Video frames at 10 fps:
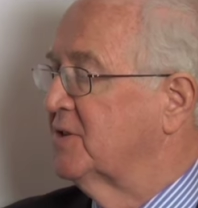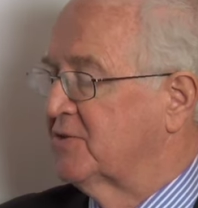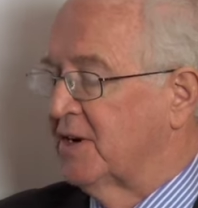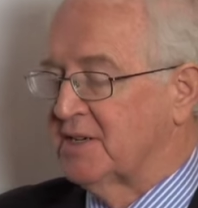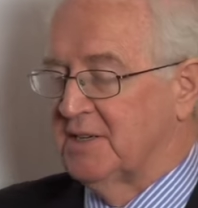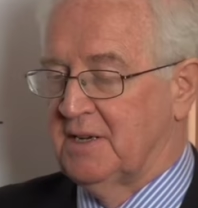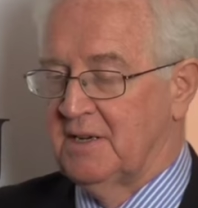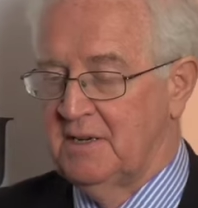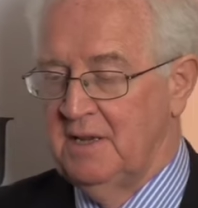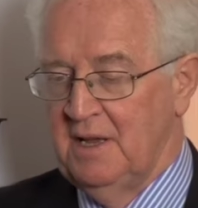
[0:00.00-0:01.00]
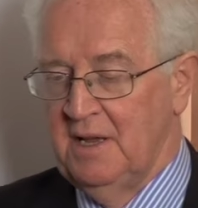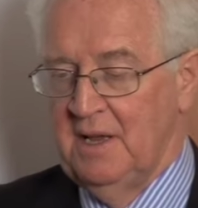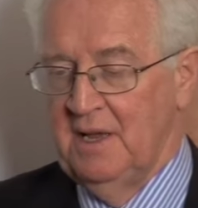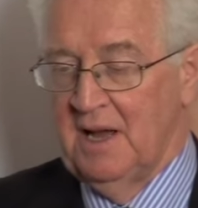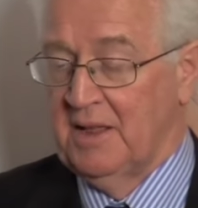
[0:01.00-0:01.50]
restricted.
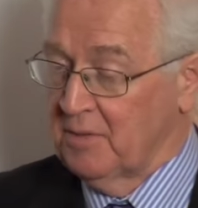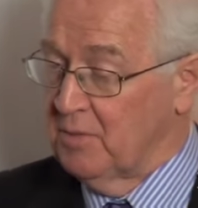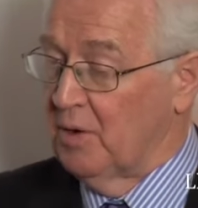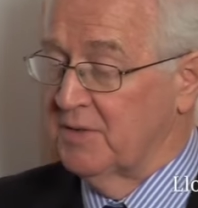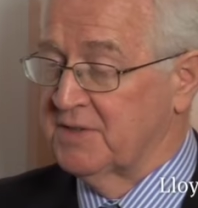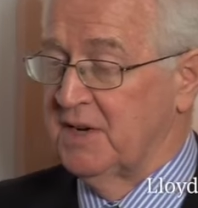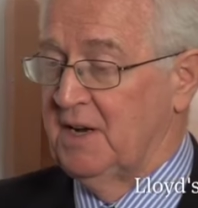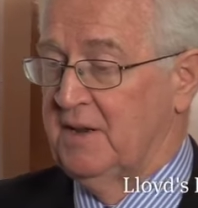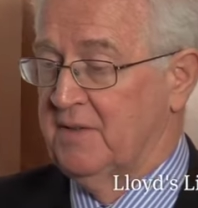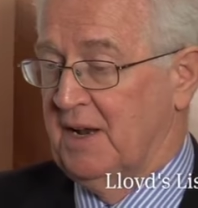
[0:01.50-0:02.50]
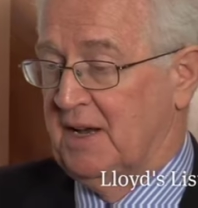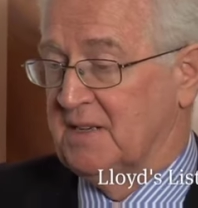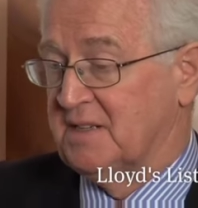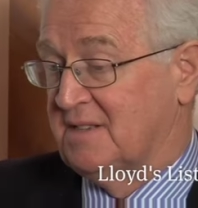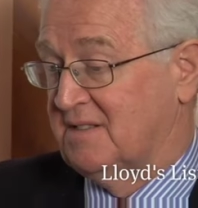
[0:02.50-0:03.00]
I think what we've seen in the
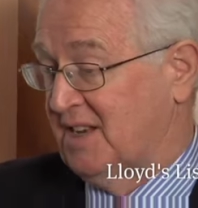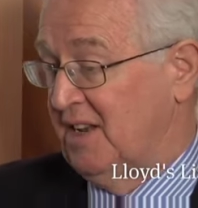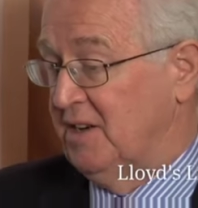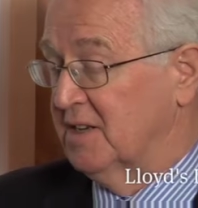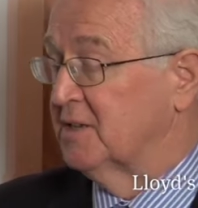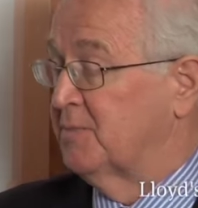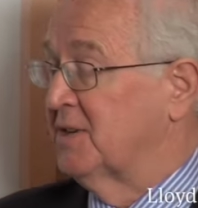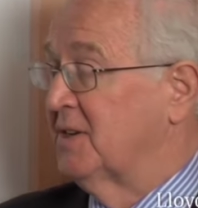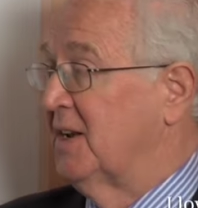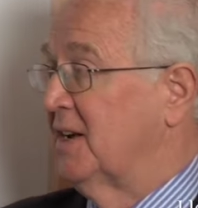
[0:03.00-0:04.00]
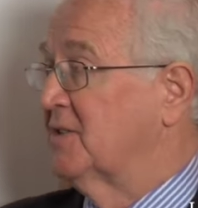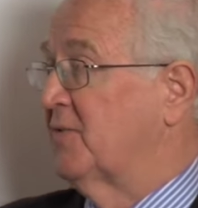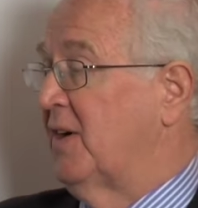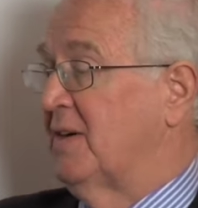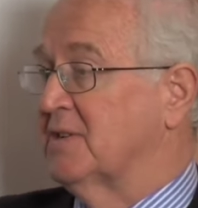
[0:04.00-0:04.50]
last 10 years, especially the last
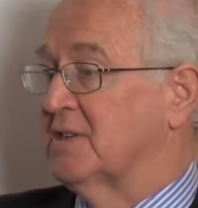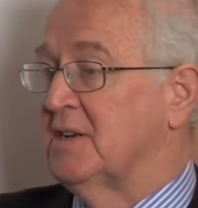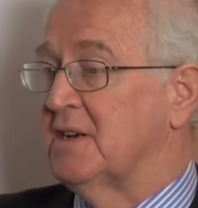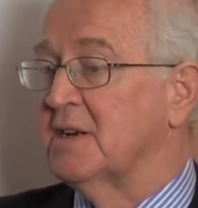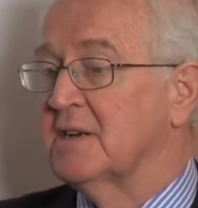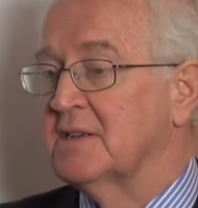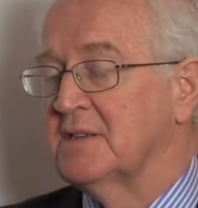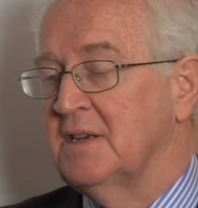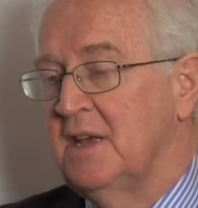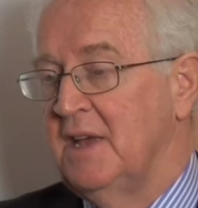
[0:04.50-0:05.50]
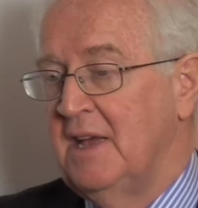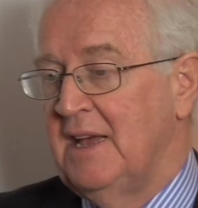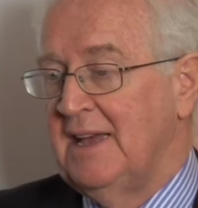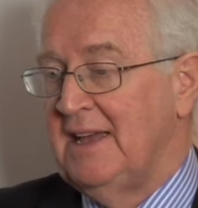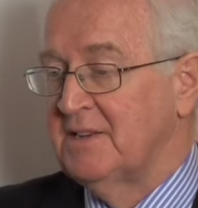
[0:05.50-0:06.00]
5 or 6,
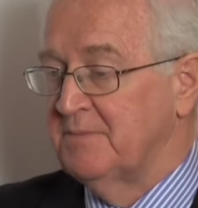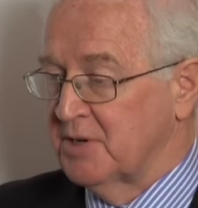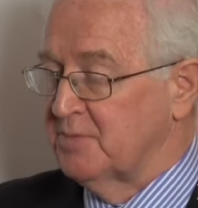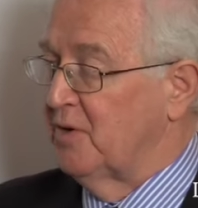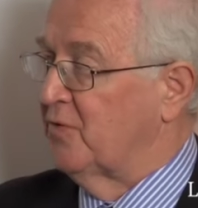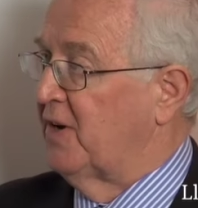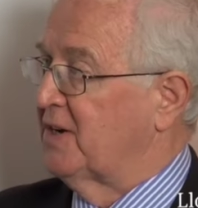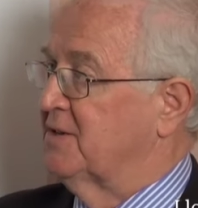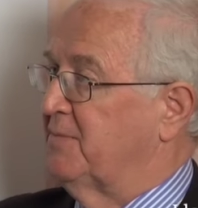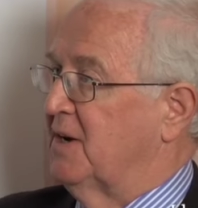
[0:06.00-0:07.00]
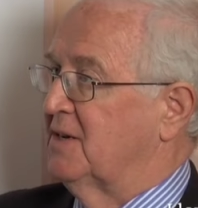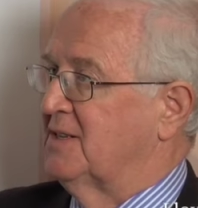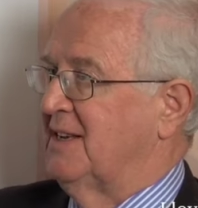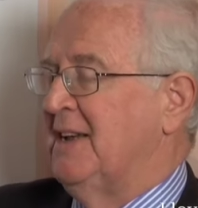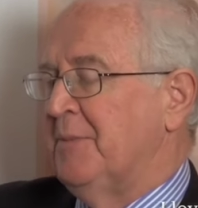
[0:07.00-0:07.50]
is much more
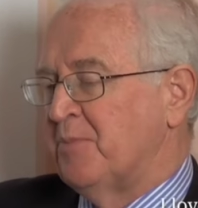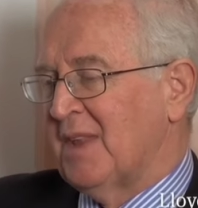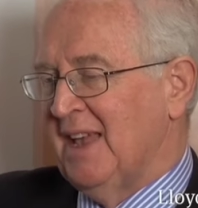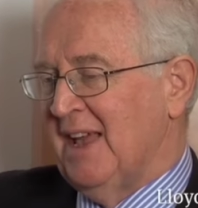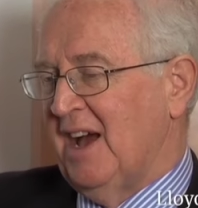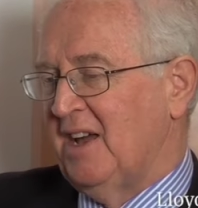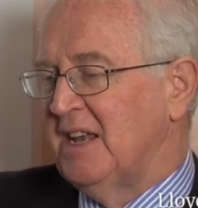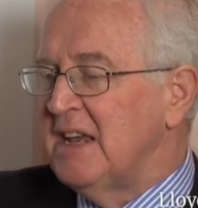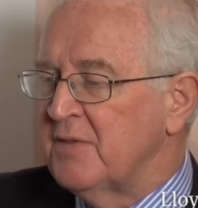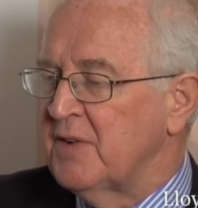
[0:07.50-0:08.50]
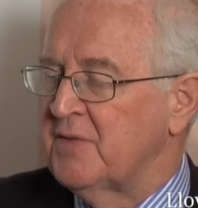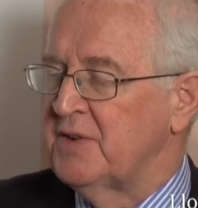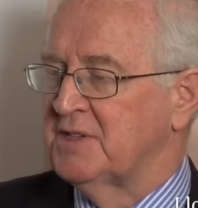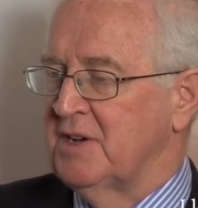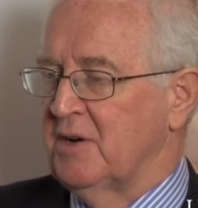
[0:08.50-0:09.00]
flexibility. And even if
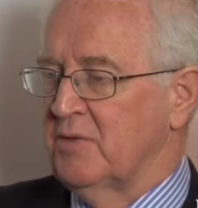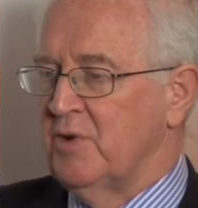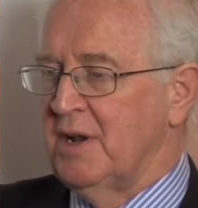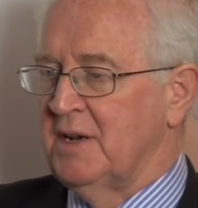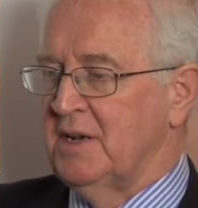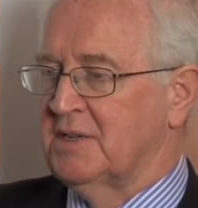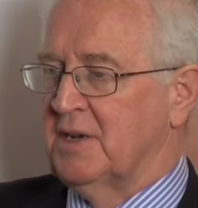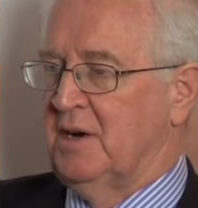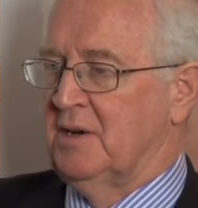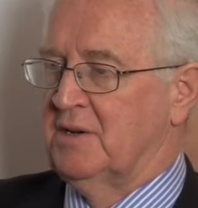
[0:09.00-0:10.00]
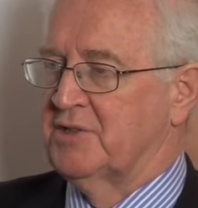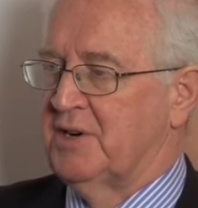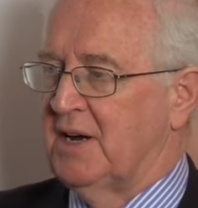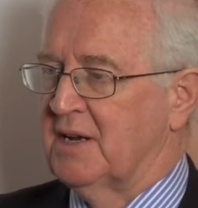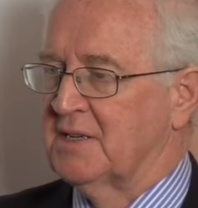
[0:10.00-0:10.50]
it's not written into
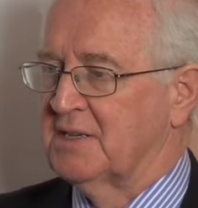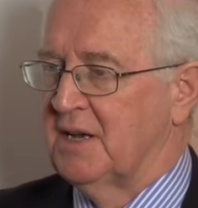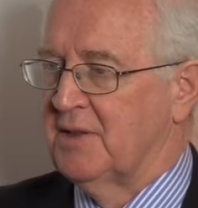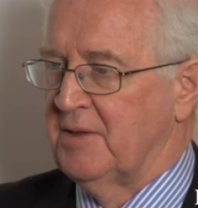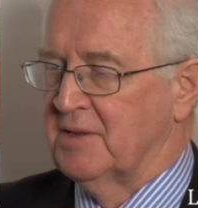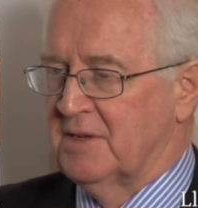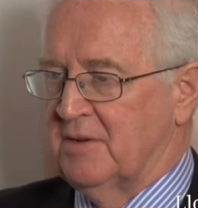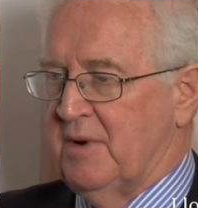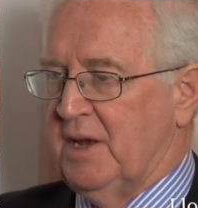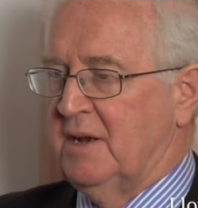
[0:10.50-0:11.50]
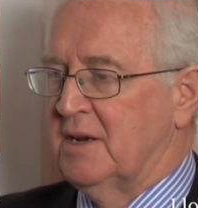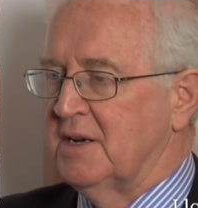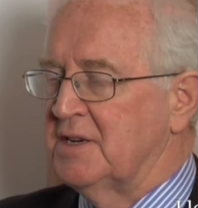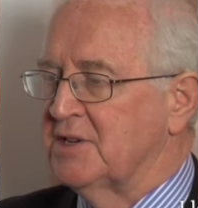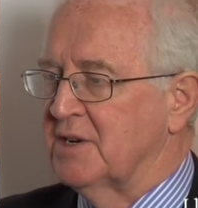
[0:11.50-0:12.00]
contracts, I think there's a
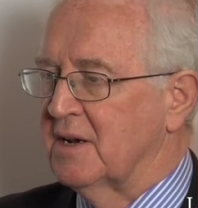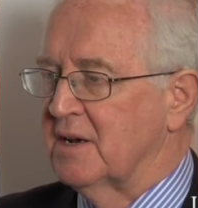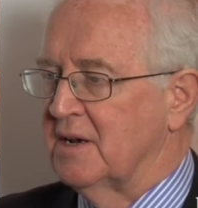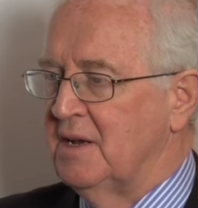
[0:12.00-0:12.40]
recognition